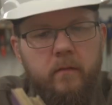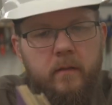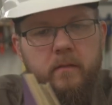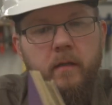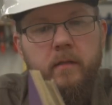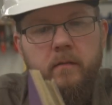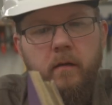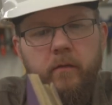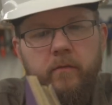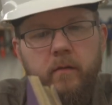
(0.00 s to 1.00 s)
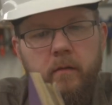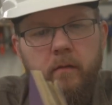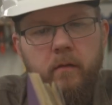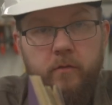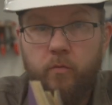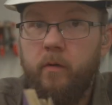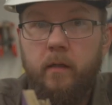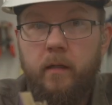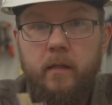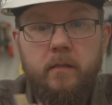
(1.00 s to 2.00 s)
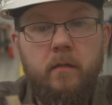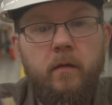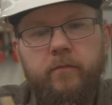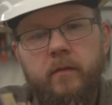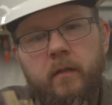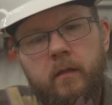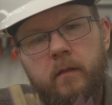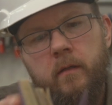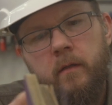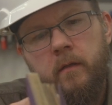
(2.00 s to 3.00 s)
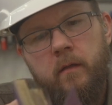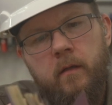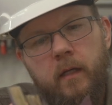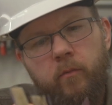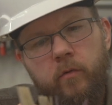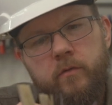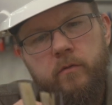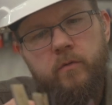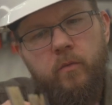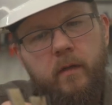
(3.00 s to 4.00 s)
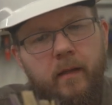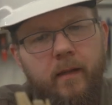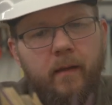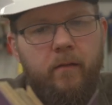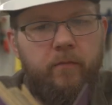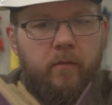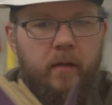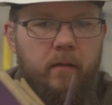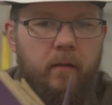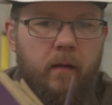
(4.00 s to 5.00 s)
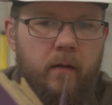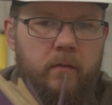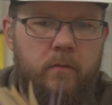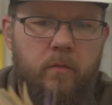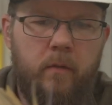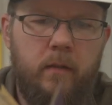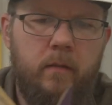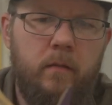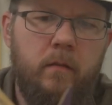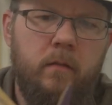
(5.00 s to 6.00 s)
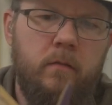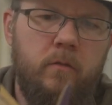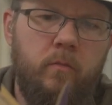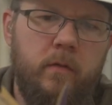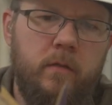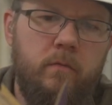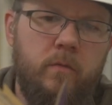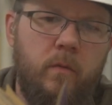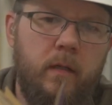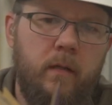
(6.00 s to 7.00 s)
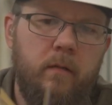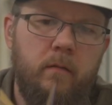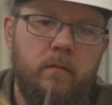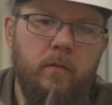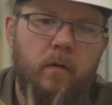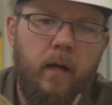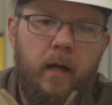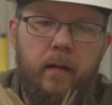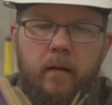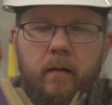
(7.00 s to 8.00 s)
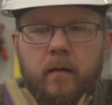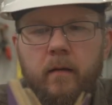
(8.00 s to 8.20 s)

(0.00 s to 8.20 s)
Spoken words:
That's nice stuff. It's really nice stuff. I got more 220. I got friggin' a lot of 220. Too much 220. What's going on here?